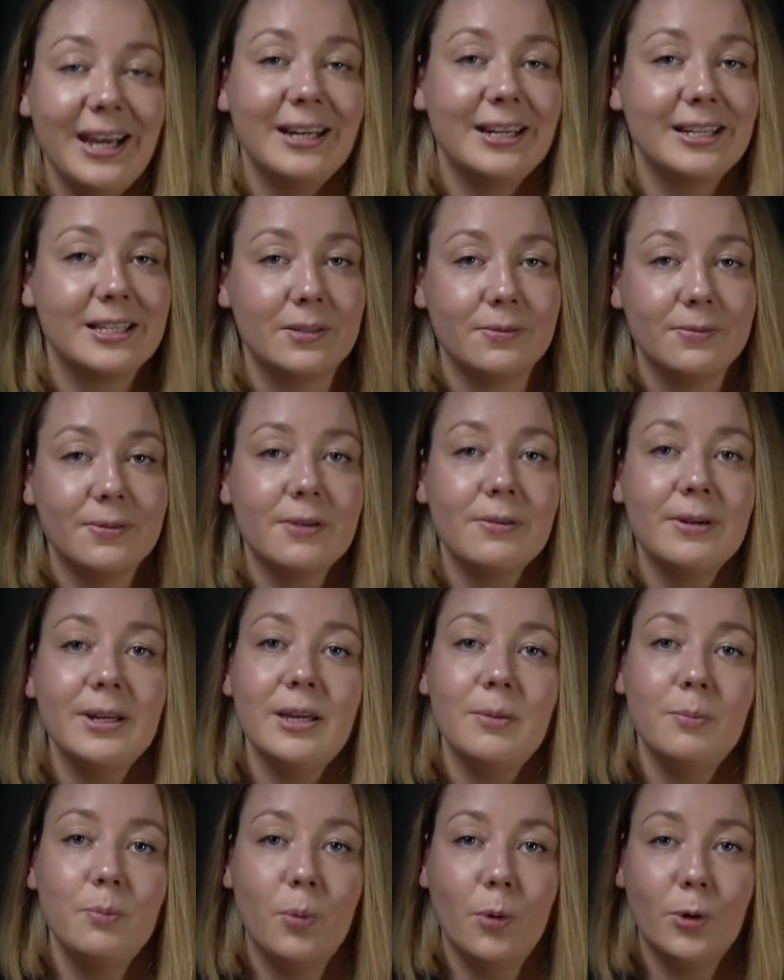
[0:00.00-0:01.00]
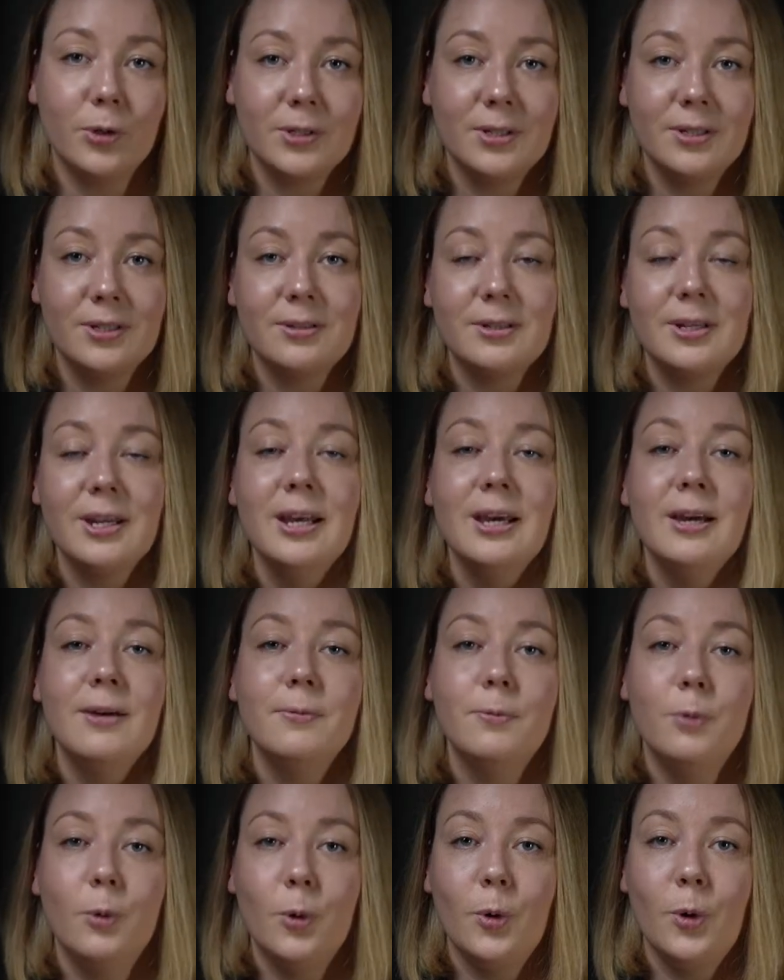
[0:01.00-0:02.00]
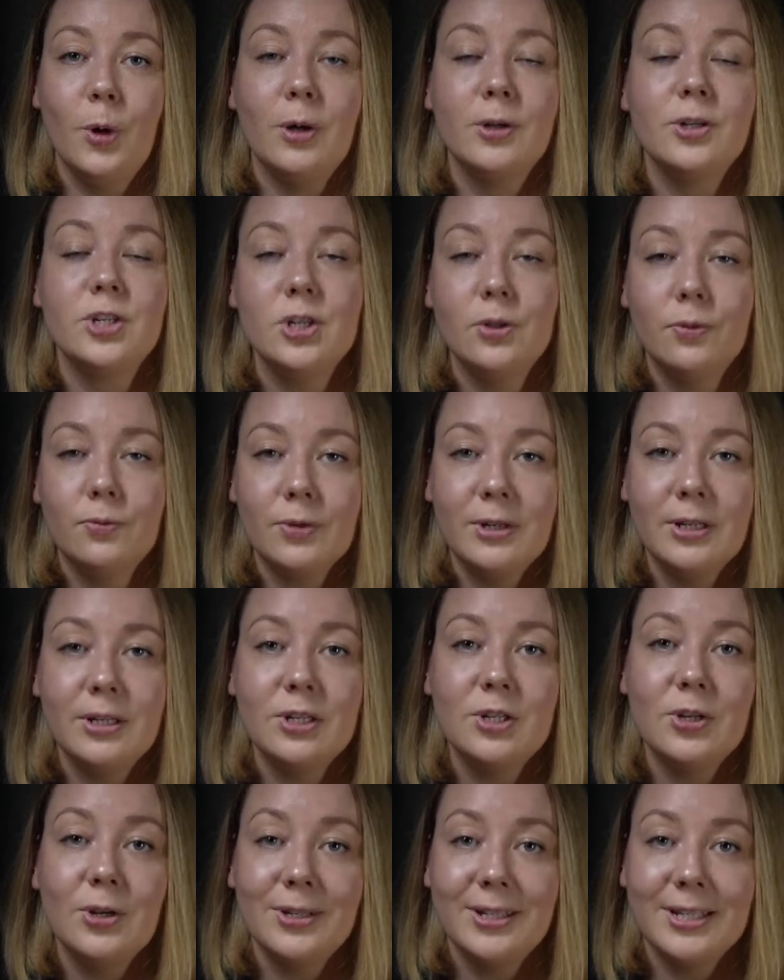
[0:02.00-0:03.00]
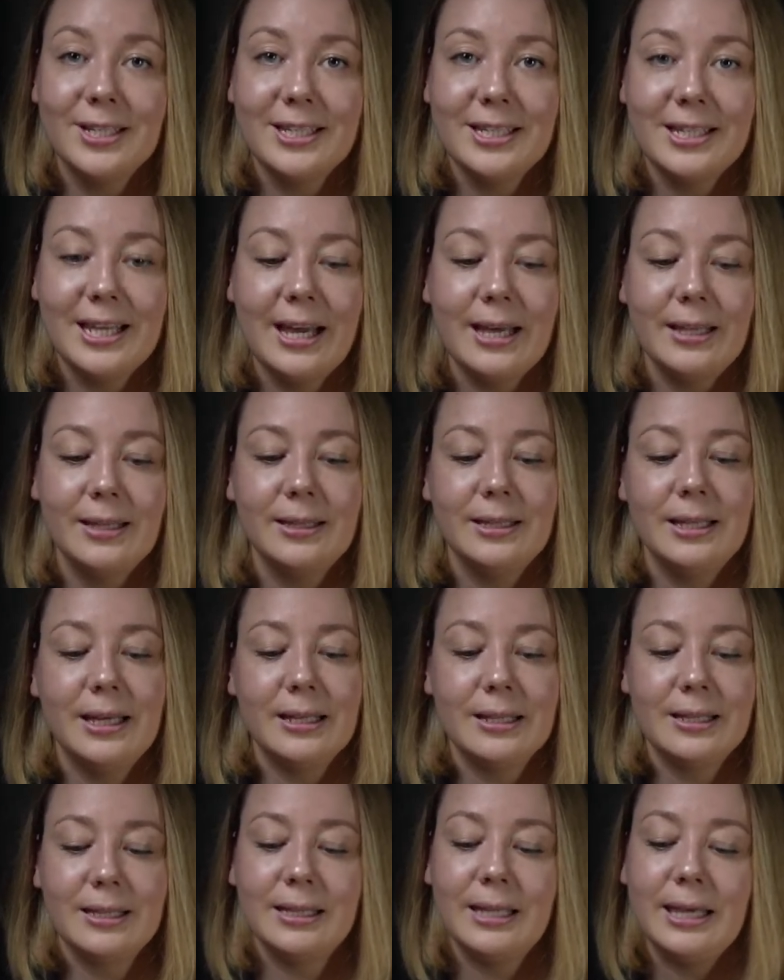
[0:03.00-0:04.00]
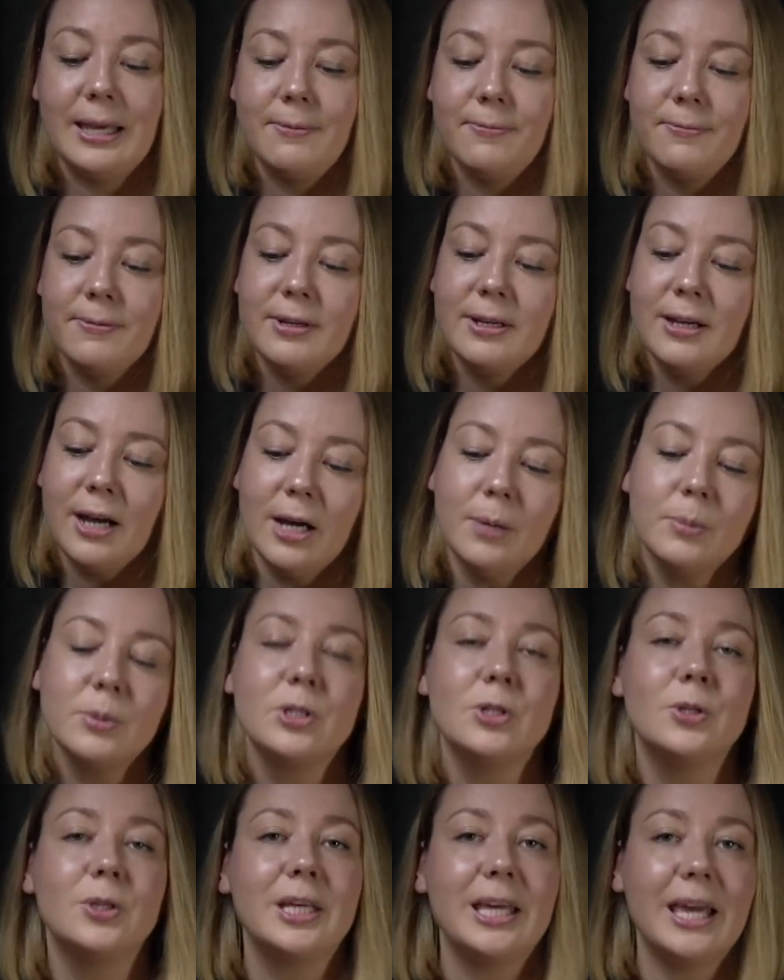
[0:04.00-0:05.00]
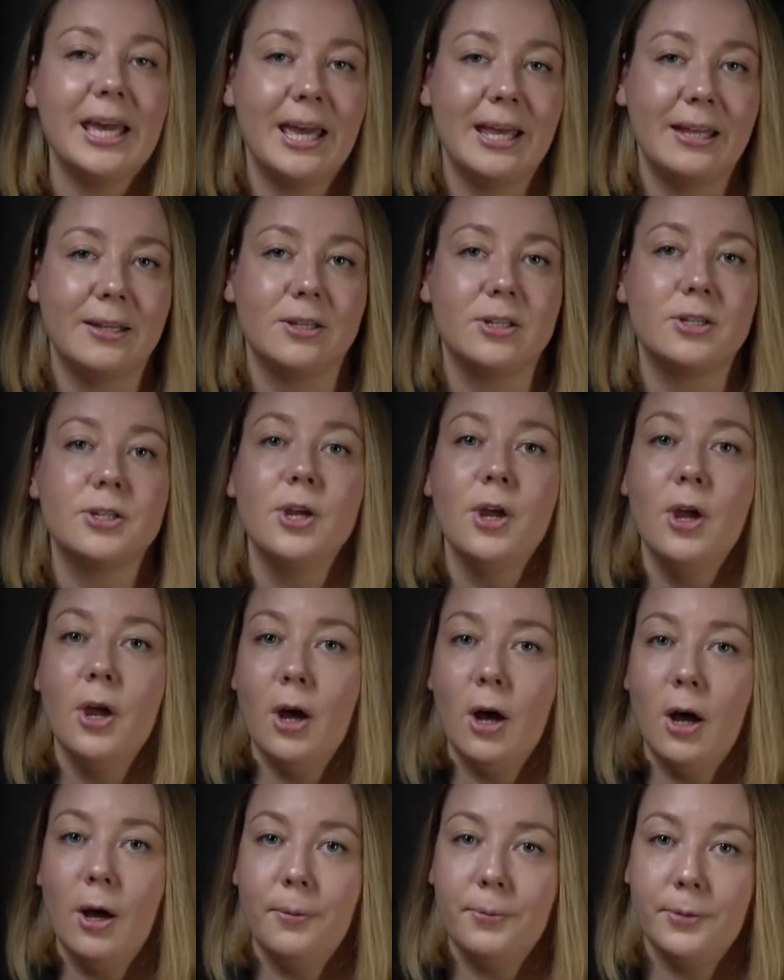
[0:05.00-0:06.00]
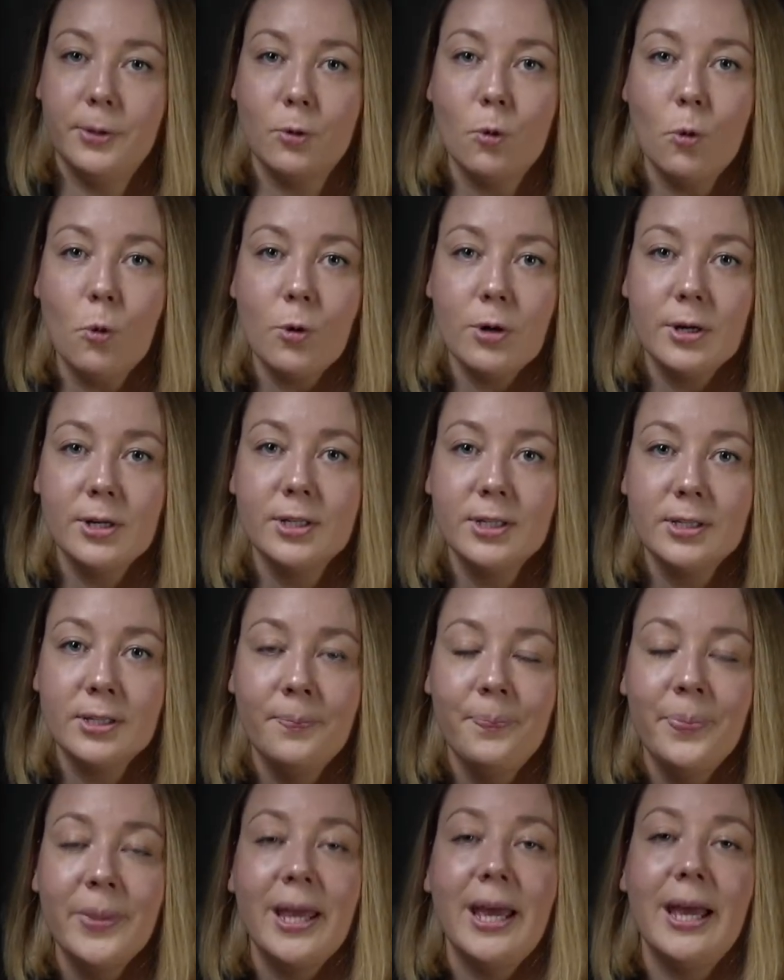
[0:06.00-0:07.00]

And it's very important for children to understand that they've come to the end of the course